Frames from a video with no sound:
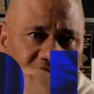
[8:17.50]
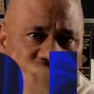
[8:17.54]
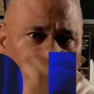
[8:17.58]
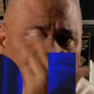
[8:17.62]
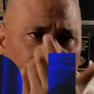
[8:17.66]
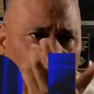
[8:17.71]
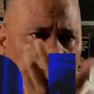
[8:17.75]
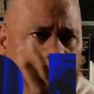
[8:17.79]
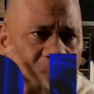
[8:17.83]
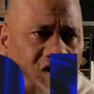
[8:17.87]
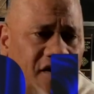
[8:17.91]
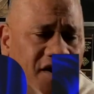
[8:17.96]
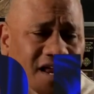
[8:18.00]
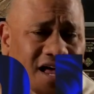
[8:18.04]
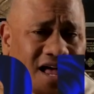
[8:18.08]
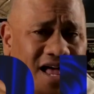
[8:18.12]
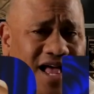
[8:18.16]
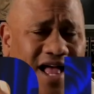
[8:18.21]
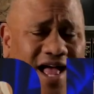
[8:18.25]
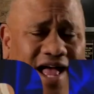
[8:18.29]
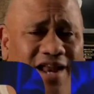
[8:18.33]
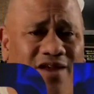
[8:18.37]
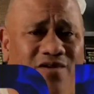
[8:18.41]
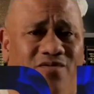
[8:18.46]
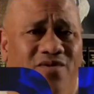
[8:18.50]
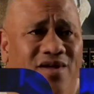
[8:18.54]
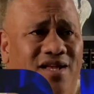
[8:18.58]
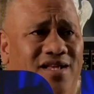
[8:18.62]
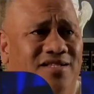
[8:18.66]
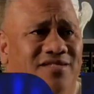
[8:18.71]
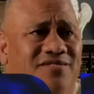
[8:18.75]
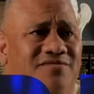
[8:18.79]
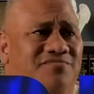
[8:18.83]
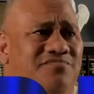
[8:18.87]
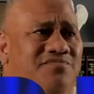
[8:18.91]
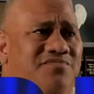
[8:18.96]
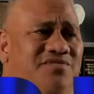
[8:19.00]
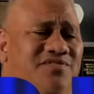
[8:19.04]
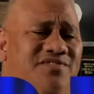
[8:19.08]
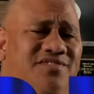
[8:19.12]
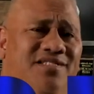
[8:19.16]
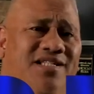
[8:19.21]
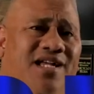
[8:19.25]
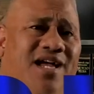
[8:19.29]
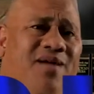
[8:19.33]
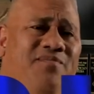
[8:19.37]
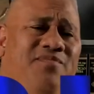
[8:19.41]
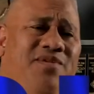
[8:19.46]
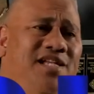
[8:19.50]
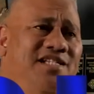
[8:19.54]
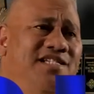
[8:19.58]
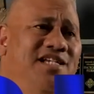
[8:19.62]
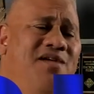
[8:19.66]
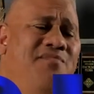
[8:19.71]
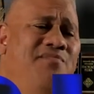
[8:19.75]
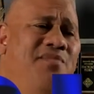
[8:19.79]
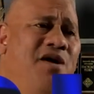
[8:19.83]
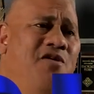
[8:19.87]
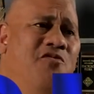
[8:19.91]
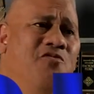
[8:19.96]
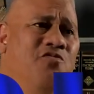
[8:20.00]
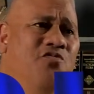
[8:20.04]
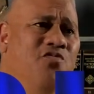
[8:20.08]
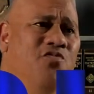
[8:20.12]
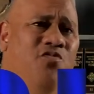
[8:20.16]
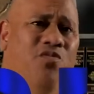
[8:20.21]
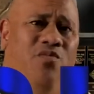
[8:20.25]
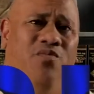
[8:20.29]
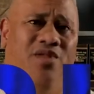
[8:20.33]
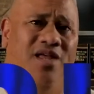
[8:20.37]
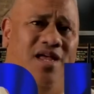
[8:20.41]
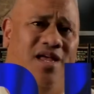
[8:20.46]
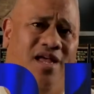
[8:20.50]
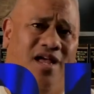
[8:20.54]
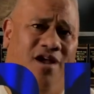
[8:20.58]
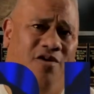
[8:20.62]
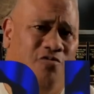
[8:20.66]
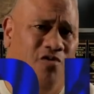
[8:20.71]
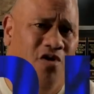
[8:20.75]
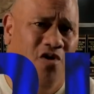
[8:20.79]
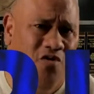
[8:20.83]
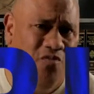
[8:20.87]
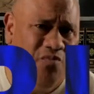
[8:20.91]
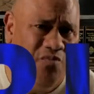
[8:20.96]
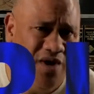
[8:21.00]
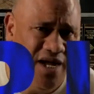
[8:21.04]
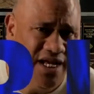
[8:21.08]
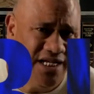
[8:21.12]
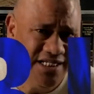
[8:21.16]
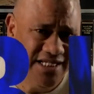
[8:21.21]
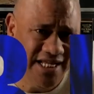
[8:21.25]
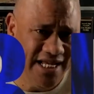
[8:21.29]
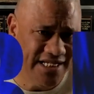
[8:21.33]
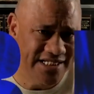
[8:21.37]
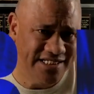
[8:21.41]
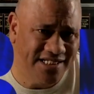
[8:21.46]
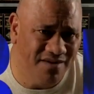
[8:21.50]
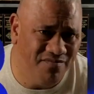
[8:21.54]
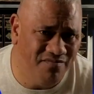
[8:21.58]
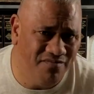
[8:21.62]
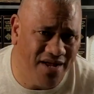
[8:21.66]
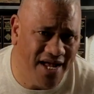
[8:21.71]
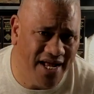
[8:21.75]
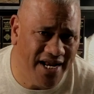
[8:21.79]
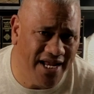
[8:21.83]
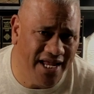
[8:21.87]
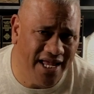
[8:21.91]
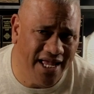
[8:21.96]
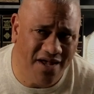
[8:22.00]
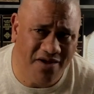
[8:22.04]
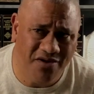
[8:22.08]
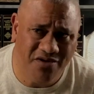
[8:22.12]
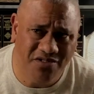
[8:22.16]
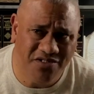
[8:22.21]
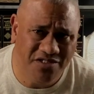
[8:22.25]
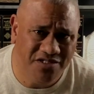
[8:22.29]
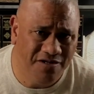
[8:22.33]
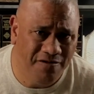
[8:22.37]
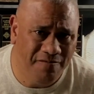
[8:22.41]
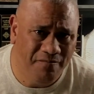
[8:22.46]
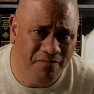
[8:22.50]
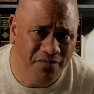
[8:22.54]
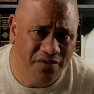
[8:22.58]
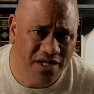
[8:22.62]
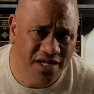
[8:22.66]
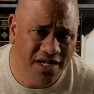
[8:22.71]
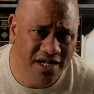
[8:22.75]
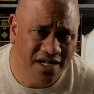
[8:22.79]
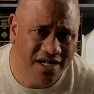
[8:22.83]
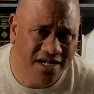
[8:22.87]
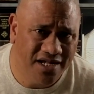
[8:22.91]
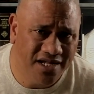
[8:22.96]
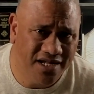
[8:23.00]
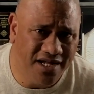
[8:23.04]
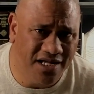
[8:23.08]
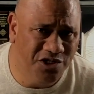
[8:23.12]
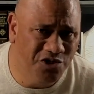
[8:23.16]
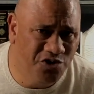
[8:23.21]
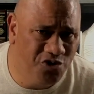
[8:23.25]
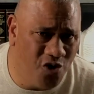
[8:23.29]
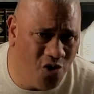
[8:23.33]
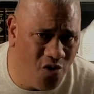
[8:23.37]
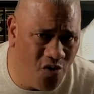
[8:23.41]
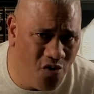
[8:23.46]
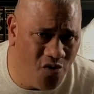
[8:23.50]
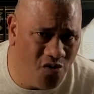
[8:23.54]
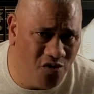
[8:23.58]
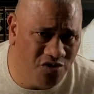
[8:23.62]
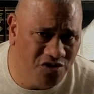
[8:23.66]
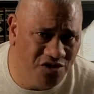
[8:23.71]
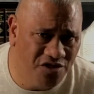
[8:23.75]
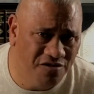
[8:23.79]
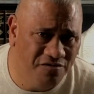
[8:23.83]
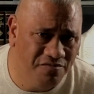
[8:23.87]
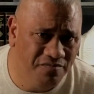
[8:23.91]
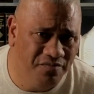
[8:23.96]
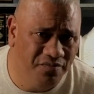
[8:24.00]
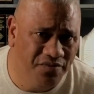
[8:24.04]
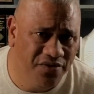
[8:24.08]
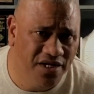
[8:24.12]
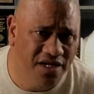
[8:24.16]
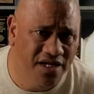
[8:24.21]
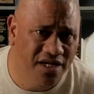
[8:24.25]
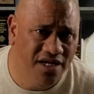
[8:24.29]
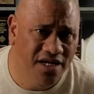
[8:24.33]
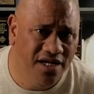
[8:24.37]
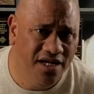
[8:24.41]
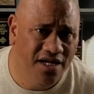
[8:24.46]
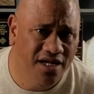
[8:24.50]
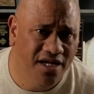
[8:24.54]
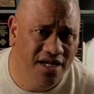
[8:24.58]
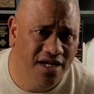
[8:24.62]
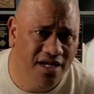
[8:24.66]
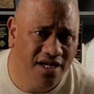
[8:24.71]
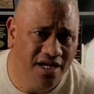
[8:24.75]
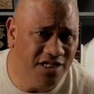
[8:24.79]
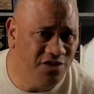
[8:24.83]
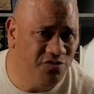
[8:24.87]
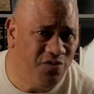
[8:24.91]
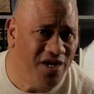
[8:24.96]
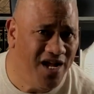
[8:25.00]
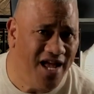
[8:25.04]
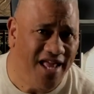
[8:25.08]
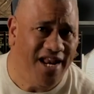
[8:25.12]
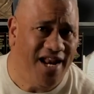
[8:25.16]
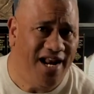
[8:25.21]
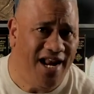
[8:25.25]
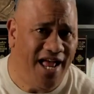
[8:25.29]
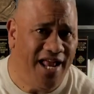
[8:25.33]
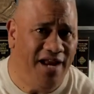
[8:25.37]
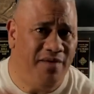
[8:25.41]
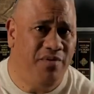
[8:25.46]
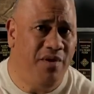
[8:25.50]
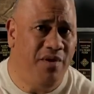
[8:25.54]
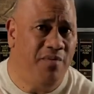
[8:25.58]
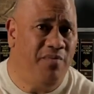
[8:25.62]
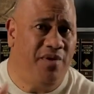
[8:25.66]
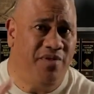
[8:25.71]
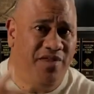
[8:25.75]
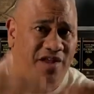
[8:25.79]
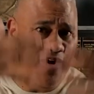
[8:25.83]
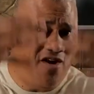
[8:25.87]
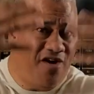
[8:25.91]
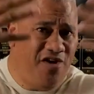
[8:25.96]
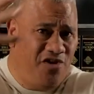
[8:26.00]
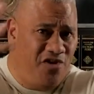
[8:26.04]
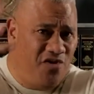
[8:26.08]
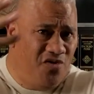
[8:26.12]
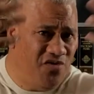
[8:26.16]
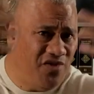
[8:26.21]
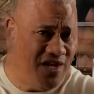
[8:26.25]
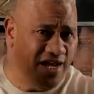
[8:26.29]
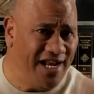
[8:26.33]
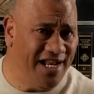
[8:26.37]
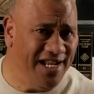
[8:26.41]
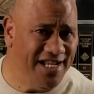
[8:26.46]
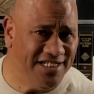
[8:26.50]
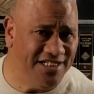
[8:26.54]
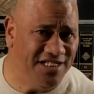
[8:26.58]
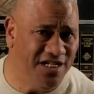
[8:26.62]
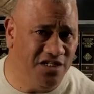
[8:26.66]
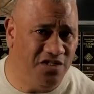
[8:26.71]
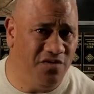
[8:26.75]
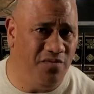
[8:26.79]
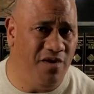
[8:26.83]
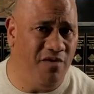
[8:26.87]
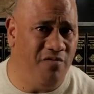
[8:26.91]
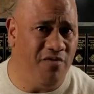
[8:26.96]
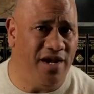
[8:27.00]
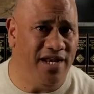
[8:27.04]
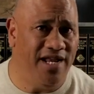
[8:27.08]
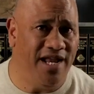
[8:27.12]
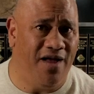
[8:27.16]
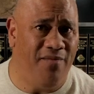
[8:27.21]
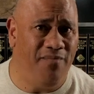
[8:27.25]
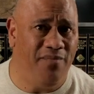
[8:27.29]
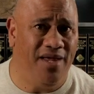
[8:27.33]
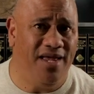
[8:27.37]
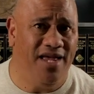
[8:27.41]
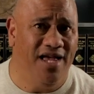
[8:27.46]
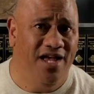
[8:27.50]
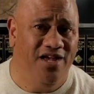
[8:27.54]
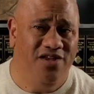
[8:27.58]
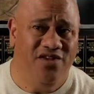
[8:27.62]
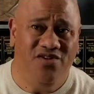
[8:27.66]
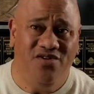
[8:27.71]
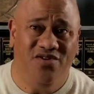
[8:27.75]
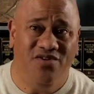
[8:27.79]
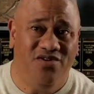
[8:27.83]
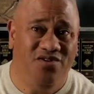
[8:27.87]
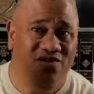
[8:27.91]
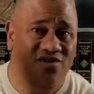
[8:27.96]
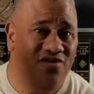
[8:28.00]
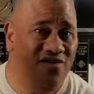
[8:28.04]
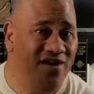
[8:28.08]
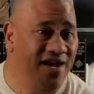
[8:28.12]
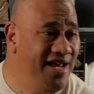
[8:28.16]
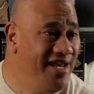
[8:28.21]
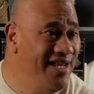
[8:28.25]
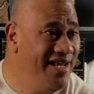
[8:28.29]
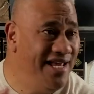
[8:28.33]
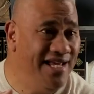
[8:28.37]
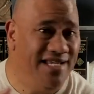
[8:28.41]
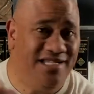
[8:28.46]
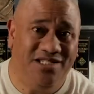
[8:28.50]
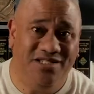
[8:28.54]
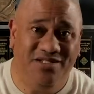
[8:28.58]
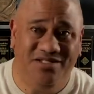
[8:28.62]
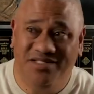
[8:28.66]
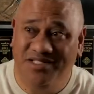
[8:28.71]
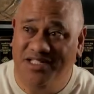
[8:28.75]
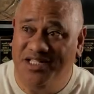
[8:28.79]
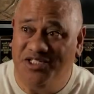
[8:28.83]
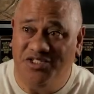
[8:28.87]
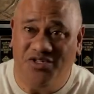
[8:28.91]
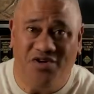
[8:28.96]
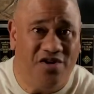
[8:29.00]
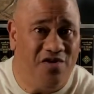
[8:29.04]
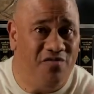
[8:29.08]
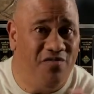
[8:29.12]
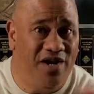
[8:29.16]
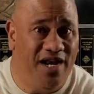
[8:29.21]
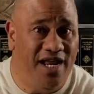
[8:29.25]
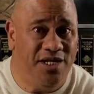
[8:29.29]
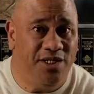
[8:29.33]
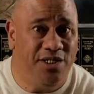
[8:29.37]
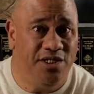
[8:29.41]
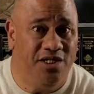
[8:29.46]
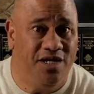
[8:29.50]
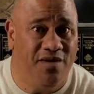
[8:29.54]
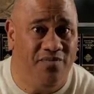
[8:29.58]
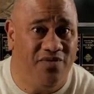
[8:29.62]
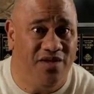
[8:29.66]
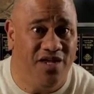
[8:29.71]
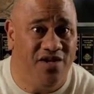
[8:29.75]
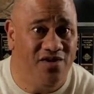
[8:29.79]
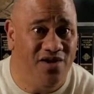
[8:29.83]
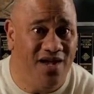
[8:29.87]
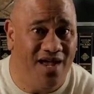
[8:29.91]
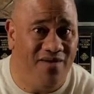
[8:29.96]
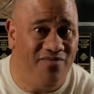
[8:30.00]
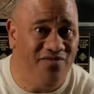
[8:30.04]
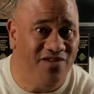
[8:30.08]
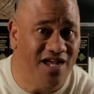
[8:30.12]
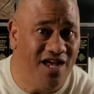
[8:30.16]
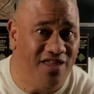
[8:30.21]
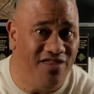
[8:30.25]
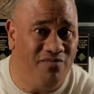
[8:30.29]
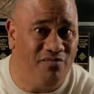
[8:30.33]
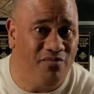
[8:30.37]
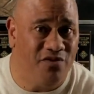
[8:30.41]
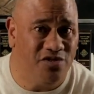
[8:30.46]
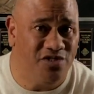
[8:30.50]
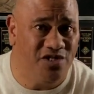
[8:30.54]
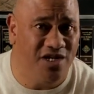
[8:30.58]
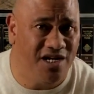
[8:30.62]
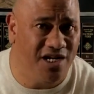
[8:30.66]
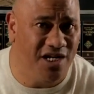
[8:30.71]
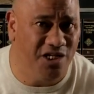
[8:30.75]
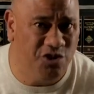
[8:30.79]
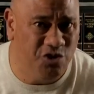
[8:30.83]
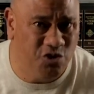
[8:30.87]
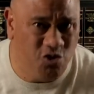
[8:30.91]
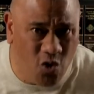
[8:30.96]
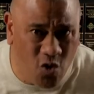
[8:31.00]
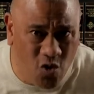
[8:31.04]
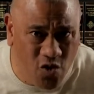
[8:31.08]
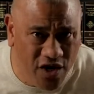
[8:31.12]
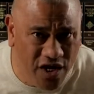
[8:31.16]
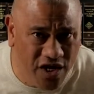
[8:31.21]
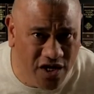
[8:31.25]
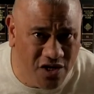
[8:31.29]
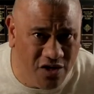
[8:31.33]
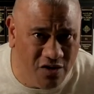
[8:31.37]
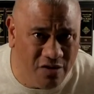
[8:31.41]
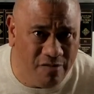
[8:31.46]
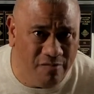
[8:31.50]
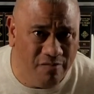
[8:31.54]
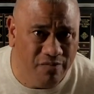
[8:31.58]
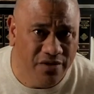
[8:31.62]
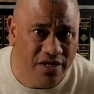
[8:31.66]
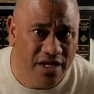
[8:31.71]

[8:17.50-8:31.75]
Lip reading: for R. Now, I'm not talking about a robot that somebody else controls. Because we got a lot of people, there are you that are listening to me right now, man. You're in this sort of relationship that you have the other person controlling you